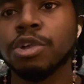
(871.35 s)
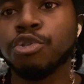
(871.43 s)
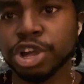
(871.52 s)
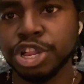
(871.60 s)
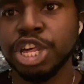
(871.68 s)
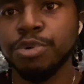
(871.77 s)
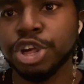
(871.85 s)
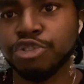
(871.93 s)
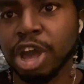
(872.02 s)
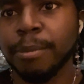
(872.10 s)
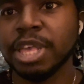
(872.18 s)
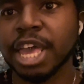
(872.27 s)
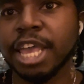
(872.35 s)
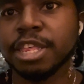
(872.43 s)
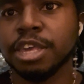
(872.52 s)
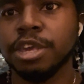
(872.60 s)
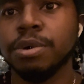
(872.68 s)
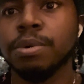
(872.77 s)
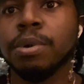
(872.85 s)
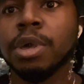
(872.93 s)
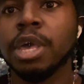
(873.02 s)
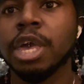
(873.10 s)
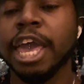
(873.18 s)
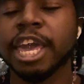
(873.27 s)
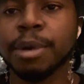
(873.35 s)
crushing you and traumatizing you and